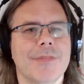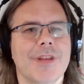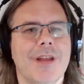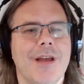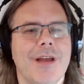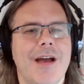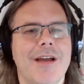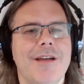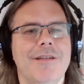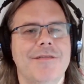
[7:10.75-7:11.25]

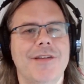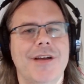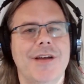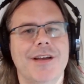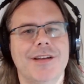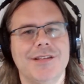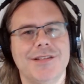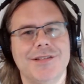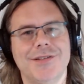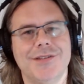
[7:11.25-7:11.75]

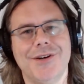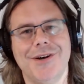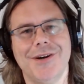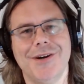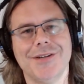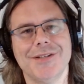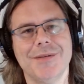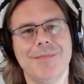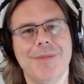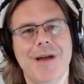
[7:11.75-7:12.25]
IFS
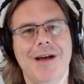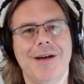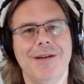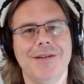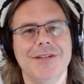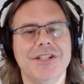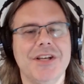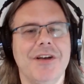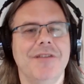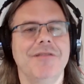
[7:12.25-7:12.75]
talks about
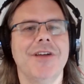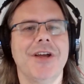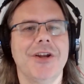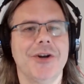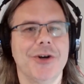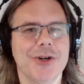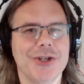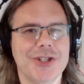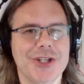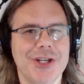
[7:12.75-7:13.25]

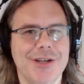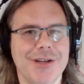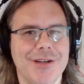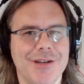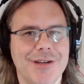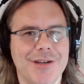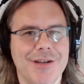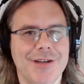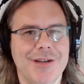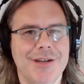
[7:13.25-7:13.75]
self-energy,
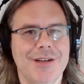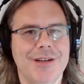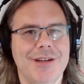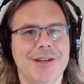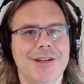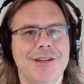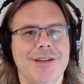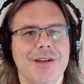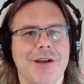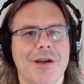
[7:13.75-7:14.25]

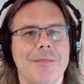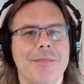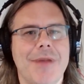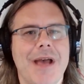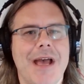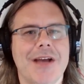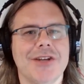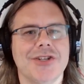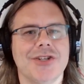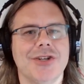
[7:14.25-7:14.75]
the
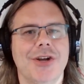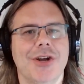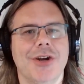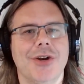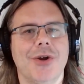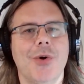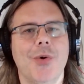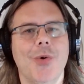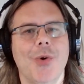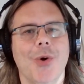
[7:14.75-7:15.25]
compassionate
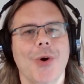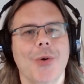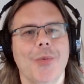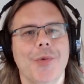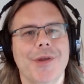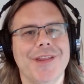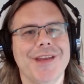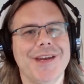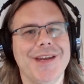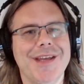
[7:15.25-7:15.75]
core
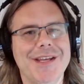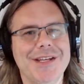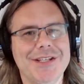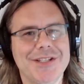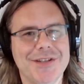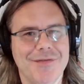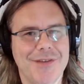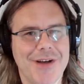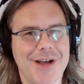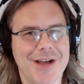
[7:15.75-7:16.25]
within each
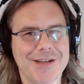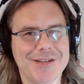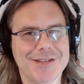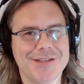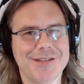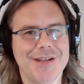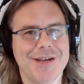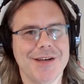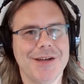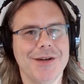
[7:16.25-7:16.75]
of us
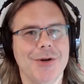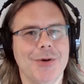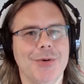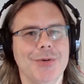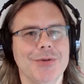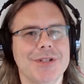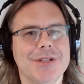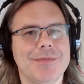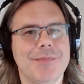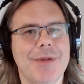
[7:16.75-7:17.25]
that can
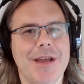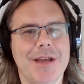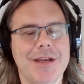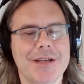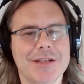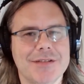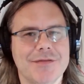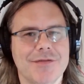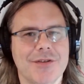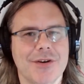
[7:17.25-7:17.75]
hold
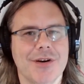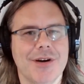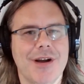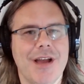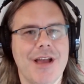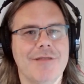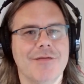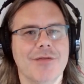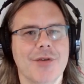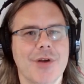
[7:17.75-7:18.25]
space for
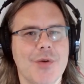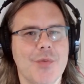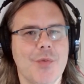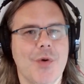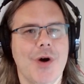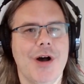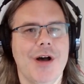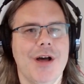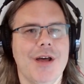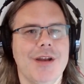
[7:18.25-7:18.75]
every
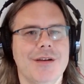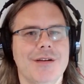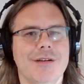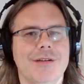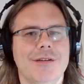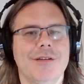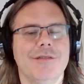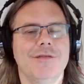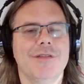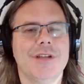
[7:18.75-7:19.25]
one
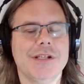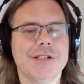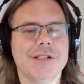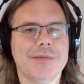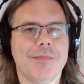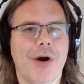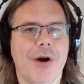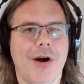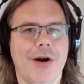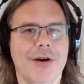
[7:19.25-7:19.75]
of these
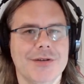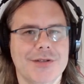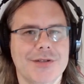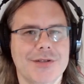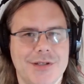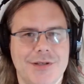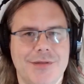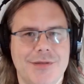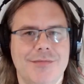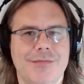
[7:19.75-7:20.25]

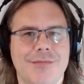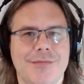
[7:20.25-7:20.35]
parts.